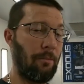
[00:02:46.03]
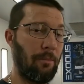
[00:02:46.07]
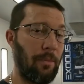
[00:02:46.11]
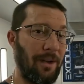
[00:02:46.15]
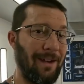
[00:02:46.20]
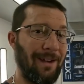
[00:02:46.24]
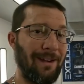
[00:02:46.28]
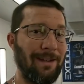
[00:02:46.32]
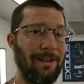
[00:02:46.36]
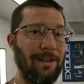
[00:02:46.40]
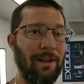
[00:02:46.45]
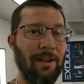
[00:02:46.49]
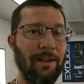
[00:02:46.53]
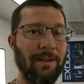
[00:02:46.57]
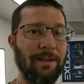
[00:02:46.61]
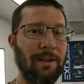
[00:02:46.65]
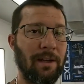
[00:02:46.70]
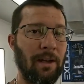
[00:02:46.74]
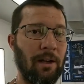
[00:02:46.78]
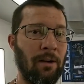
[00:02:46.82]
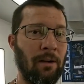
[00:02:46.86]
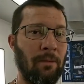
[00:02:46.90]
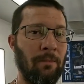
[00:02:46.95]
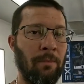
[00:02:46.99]
but it does
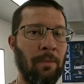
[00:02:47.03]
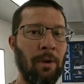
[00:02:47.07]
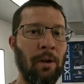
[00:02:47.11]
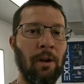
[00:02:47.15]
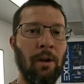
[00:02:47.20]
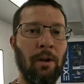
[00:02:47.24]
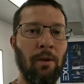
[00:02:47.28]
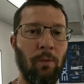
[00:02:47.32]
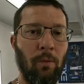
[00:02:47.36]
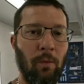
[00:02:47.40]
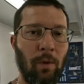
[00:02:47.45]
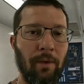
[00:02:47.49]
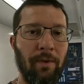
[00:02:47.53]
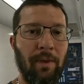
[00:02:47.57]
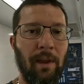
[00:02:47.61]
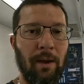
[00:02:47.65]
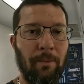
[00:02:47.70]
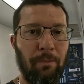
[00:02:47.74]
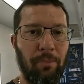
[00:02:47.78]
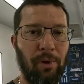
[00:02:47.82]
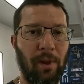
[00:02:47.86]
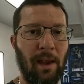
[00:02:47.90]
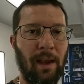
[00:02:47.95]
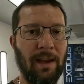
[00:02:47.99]
come with
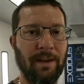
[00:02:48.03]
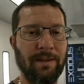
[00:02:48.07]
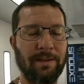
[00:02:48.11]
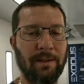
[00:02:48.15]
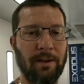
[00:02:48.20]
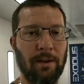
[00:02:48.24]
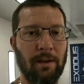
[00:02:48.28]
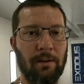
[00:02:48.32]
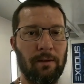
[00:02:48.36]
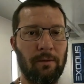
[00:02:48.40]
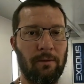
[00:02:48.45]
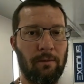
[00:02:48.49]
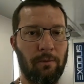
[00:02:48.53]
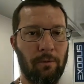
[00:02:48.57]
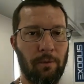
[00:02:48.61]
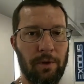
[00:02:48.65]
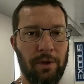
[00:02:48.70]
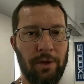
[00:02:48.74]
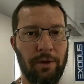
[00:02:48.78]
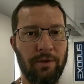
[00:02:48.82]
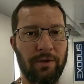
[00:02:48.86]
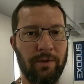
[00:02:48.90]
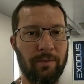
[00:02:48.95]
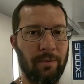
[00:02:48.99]
a plastic
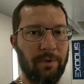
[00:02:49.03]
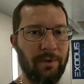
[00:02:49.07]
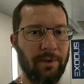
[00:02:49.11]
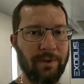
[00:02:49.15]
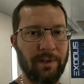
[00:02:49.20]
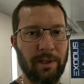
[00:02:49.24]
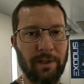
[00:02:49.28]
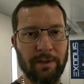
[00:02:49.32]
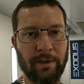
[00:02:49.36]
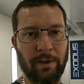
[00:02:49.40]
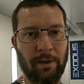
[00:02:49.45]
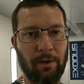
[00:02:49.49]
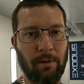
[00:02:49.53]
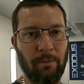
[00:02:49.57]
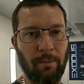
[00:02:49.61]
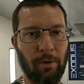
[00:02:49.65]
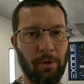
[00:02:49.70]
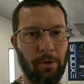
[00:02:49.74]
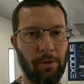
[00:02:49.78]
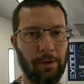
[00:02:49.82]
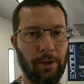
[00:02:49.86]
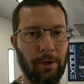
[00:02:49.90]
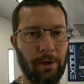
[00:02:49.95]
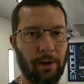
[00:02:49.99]
reusable 600
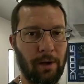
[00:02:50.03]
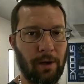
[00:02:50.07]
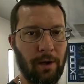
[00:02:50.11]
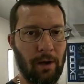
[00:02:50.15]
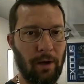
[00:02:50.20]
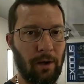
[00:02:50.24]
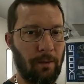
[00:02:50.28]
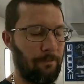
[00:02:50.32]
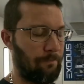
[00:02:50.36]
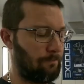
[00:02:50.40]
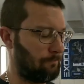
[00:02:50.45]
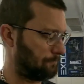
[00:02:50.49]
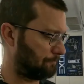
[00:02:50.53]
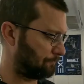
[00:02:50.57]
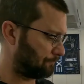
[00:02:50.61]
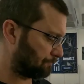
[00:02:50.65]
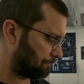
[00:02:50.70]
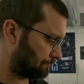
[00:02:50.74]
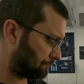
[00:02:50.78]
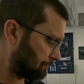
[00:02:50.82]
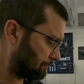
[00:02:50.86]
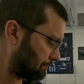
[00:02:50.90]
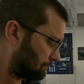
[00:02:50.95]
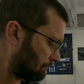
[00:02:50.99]
milliliter cup.